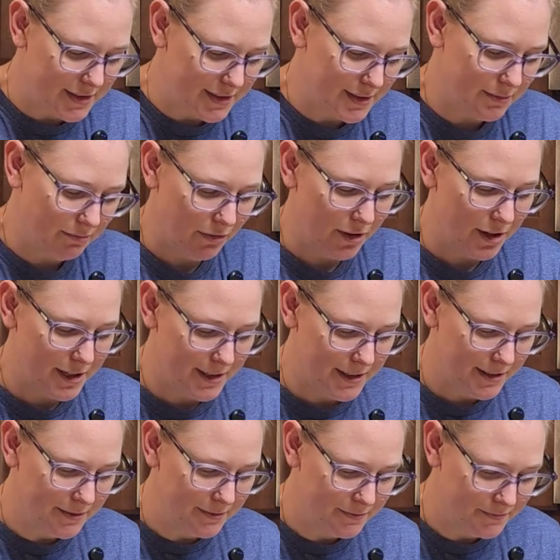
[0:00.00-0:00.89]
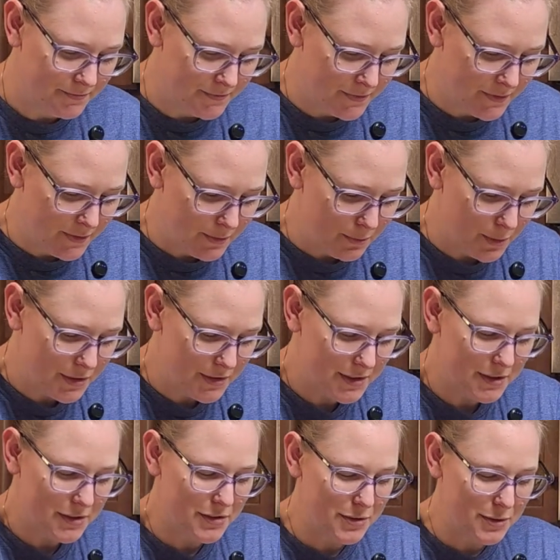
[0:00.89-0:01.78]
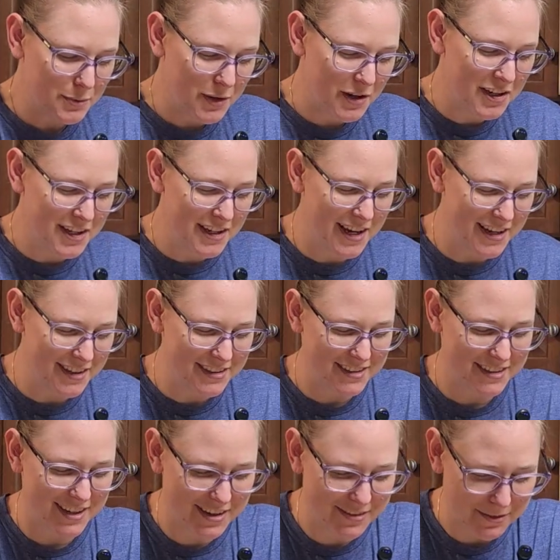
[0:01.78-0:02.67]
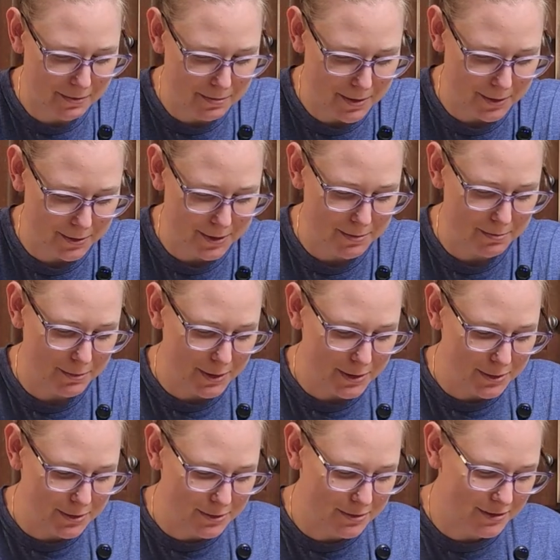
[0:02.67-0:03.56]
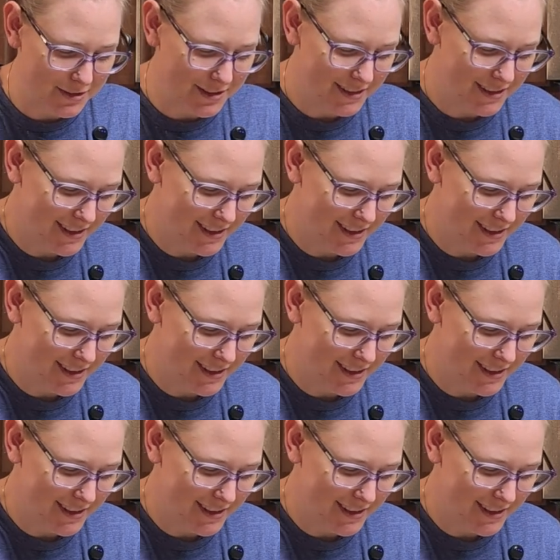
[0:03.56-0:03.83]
It's fine, but it's such a small kitchen, I won't be able to move.